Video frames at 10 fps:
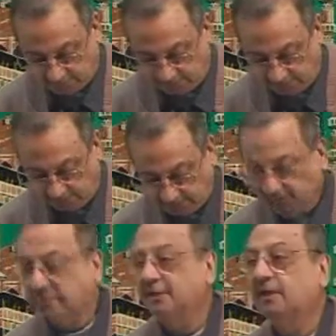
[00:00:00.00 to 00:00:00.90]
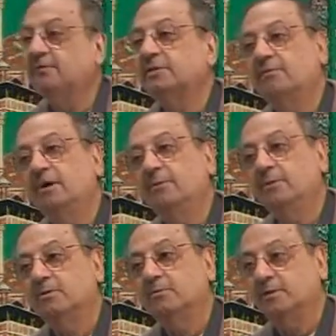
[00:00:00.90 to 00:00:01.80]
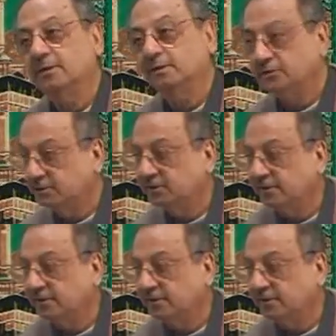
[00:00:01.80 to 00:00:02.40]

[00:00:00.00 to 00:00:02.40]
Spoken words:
What is the meaning of tawabi'u? This is a